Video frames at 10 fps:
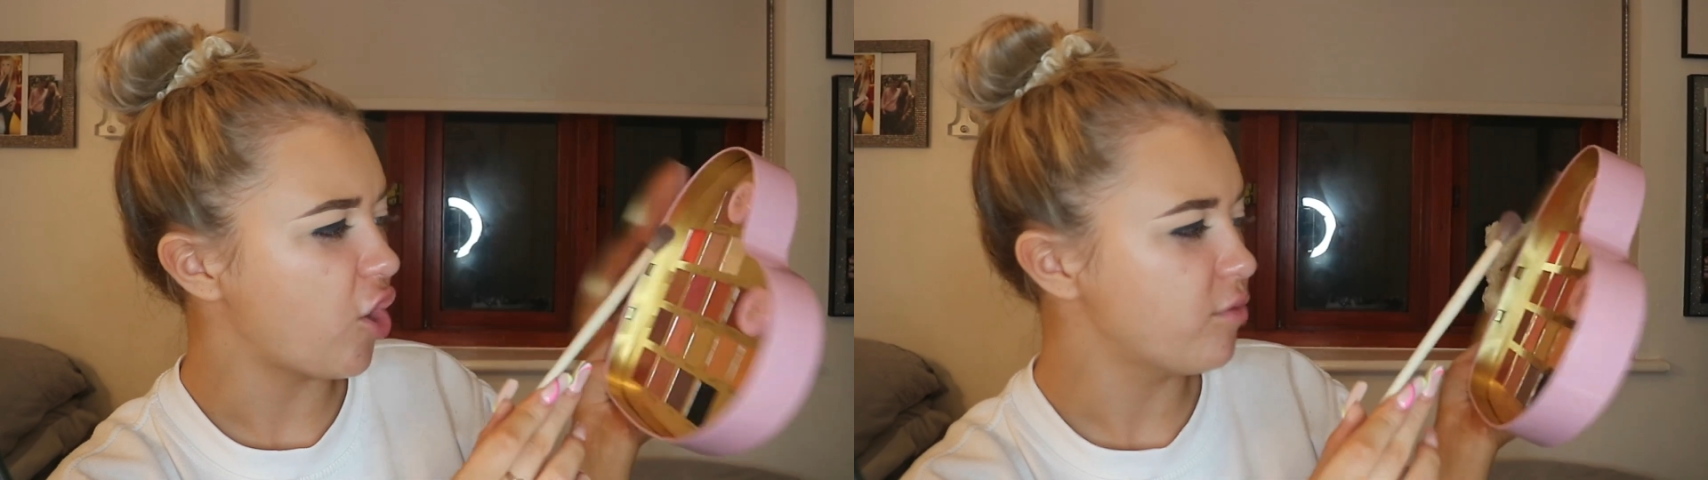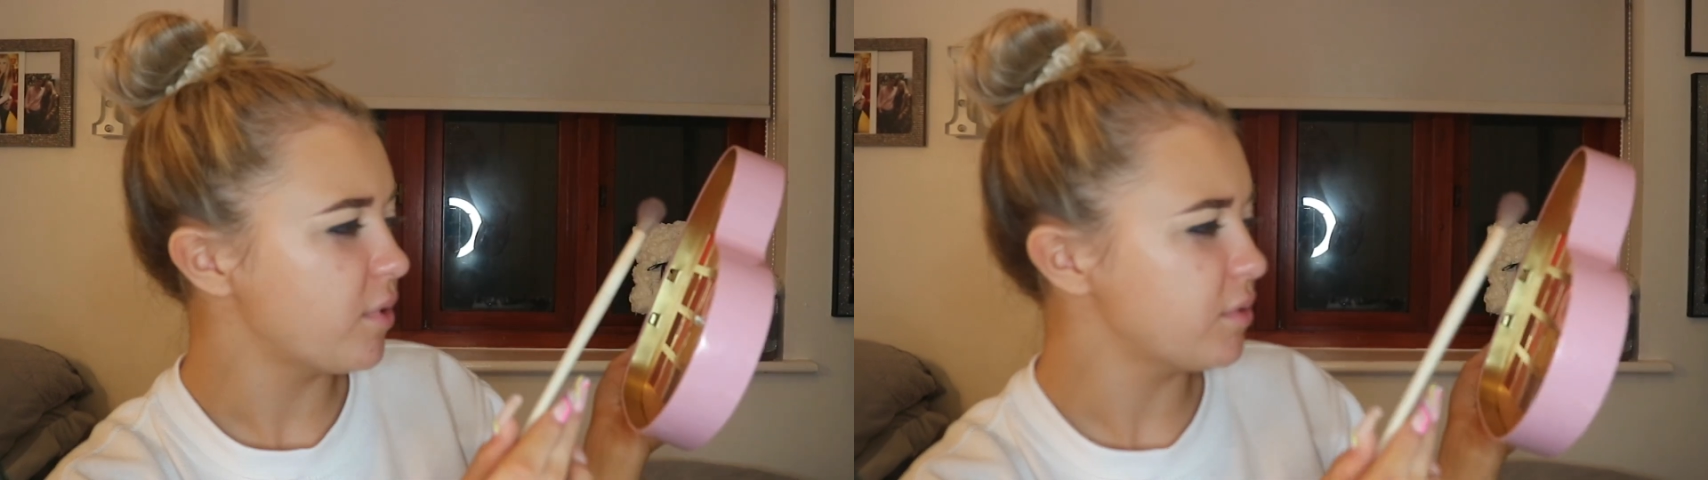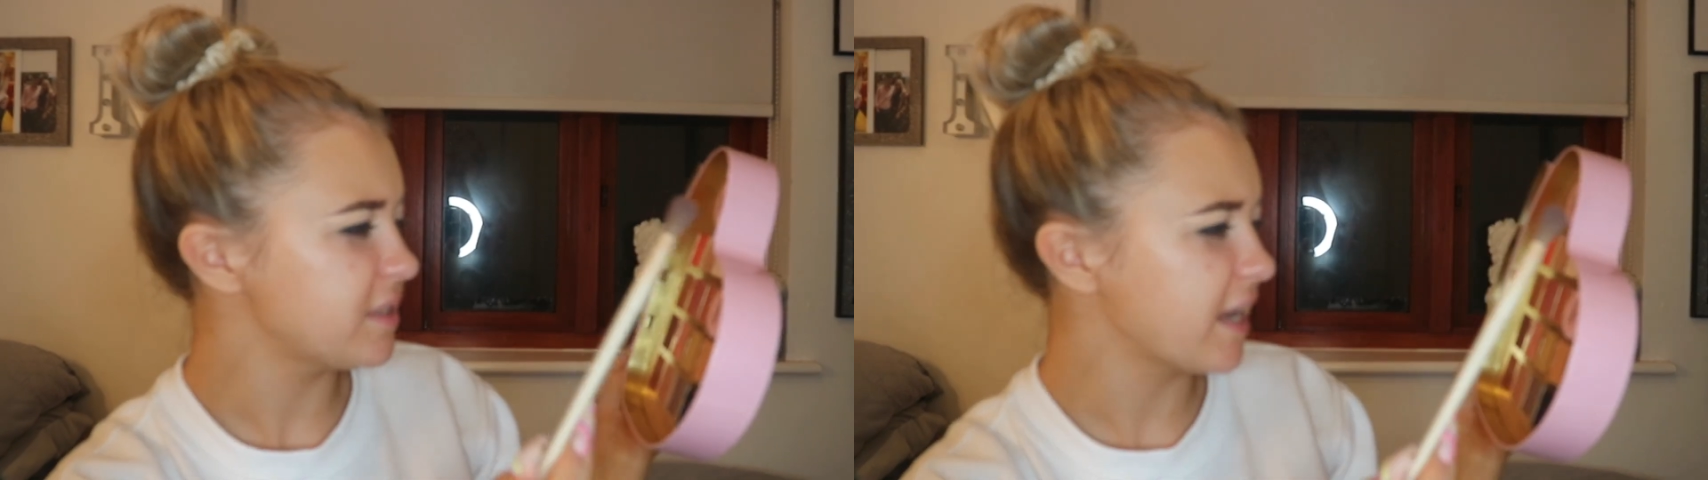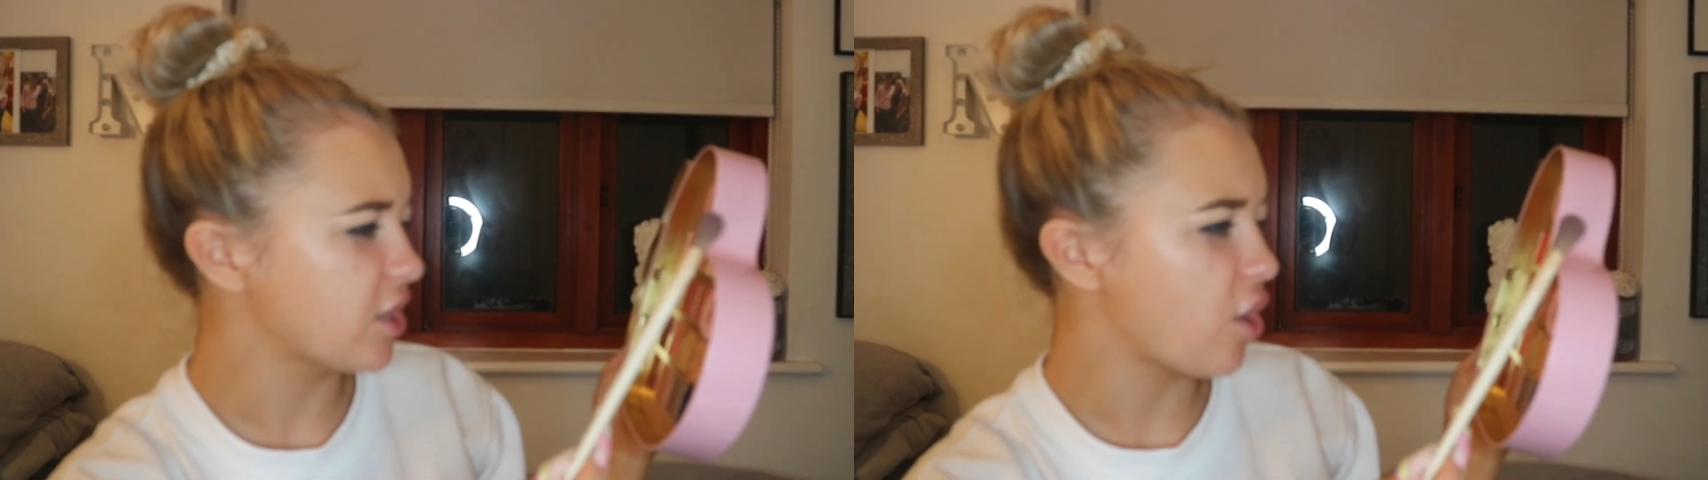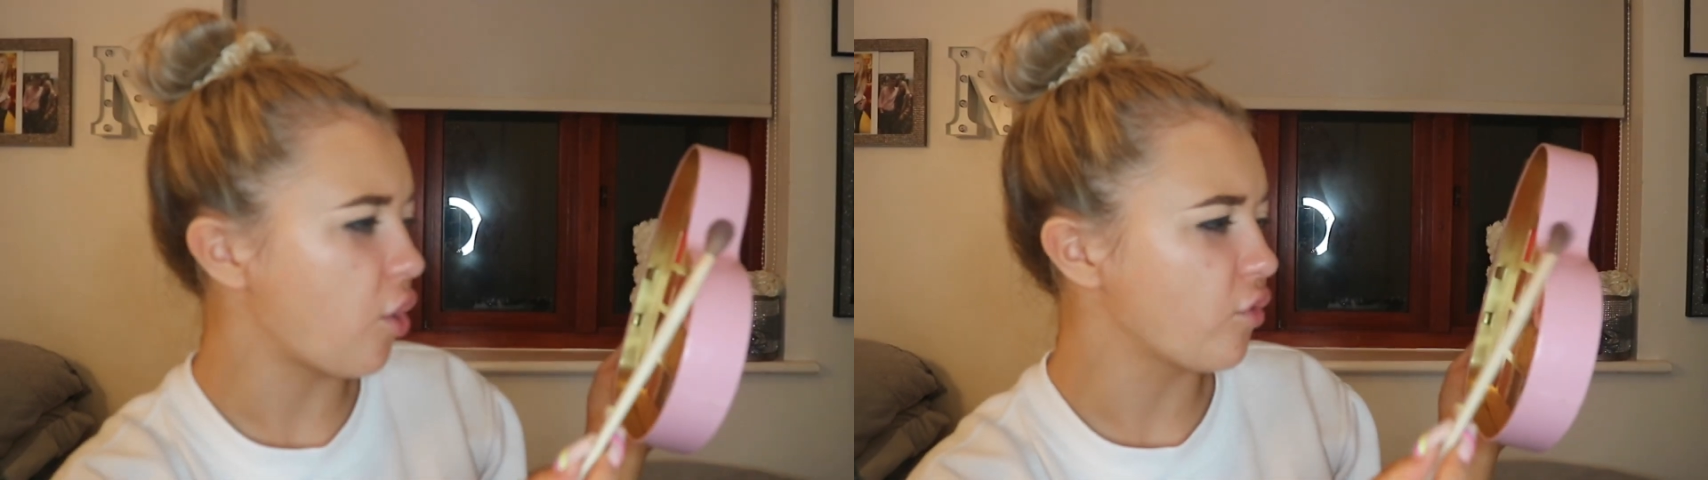almost like
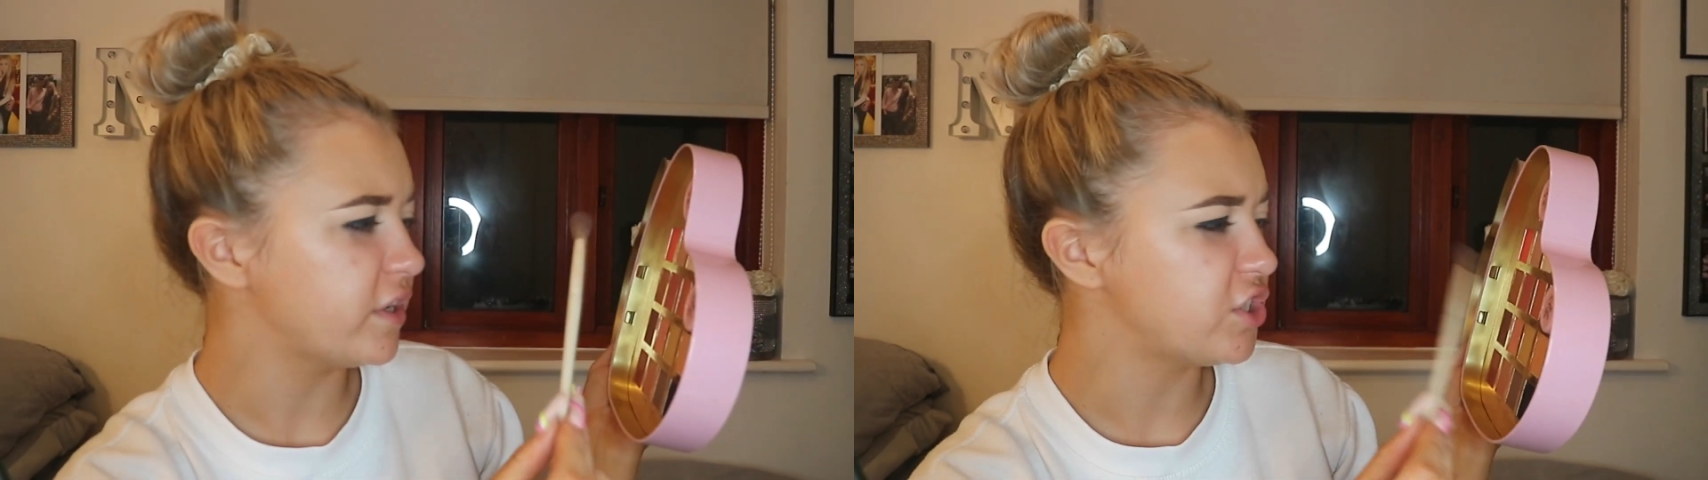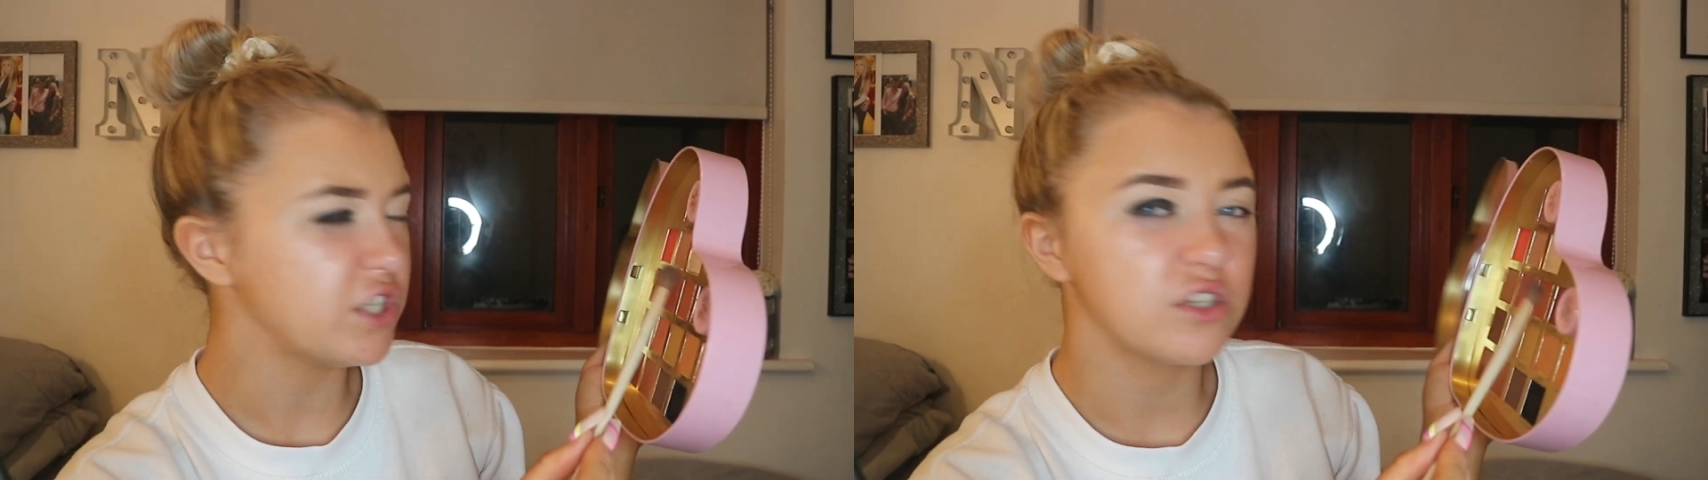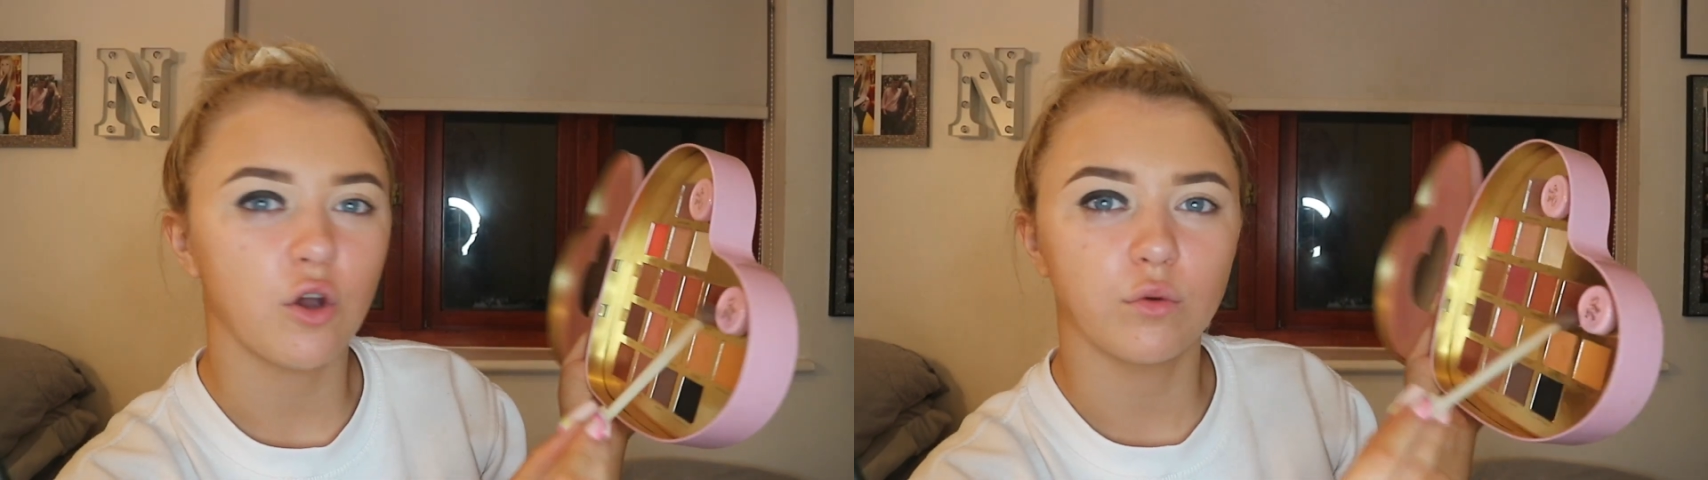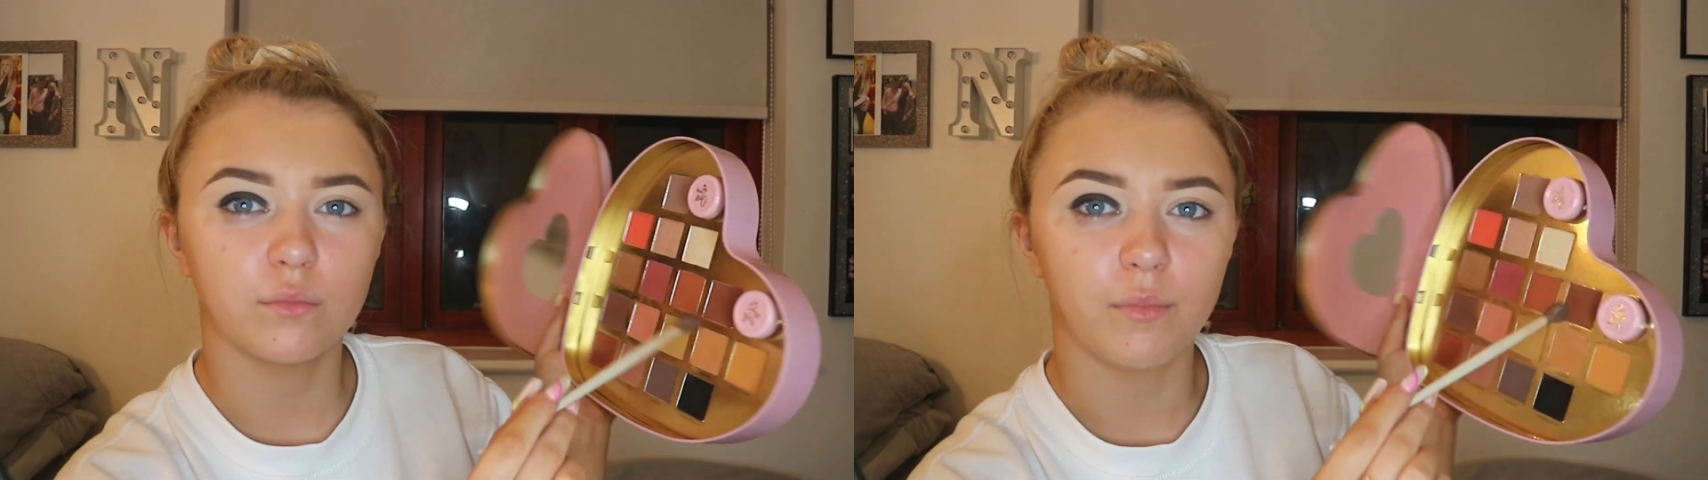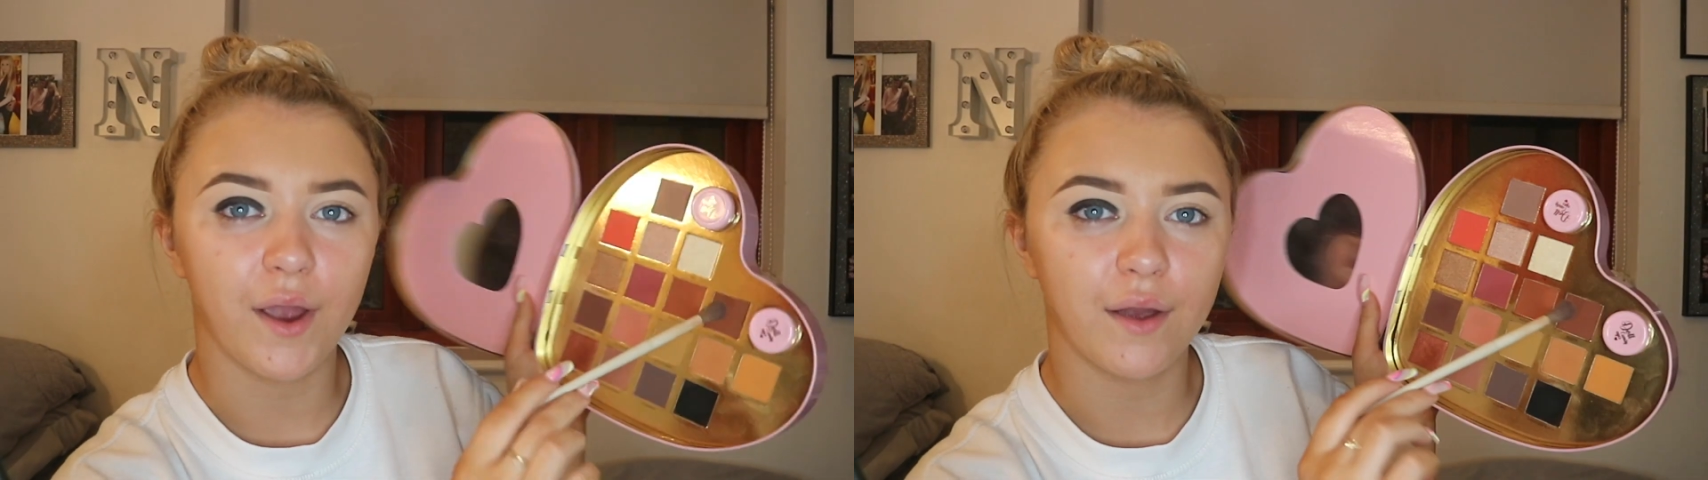an orangey
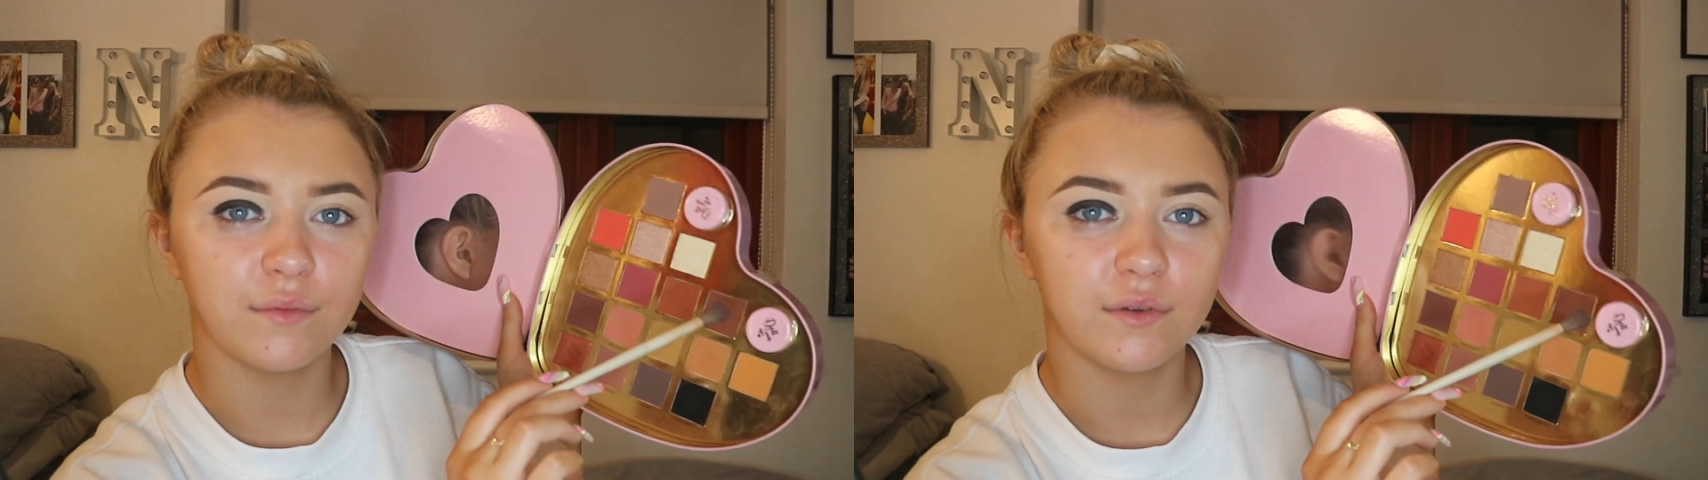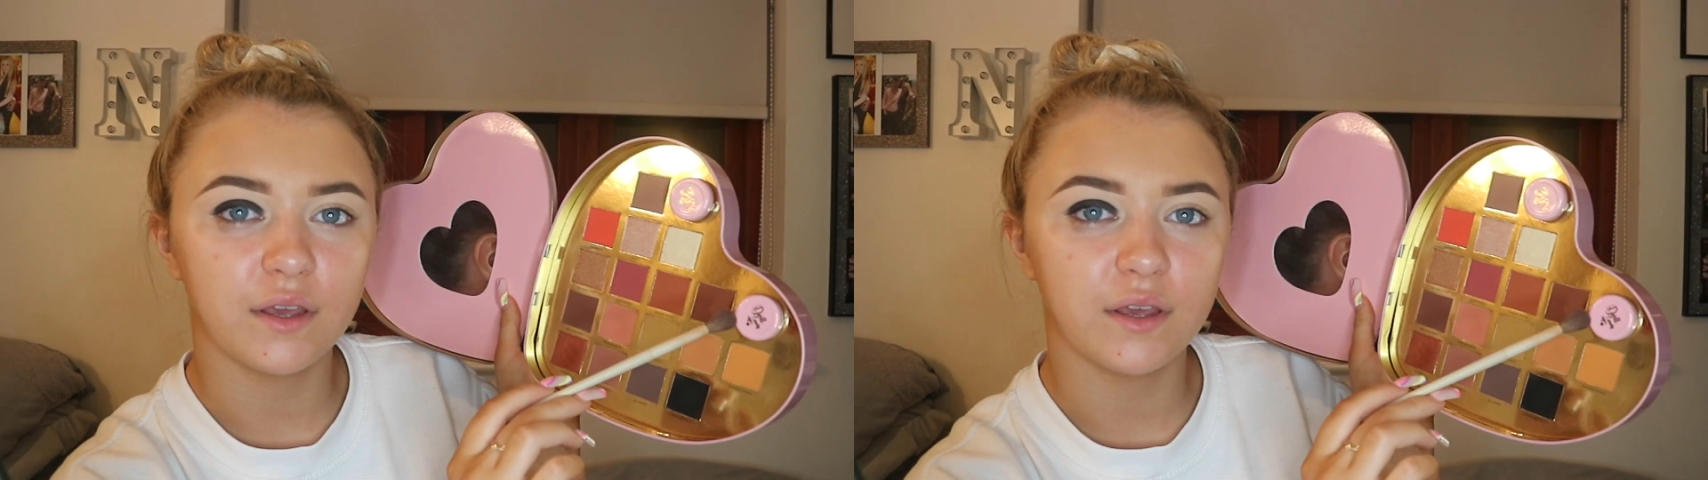toned brown,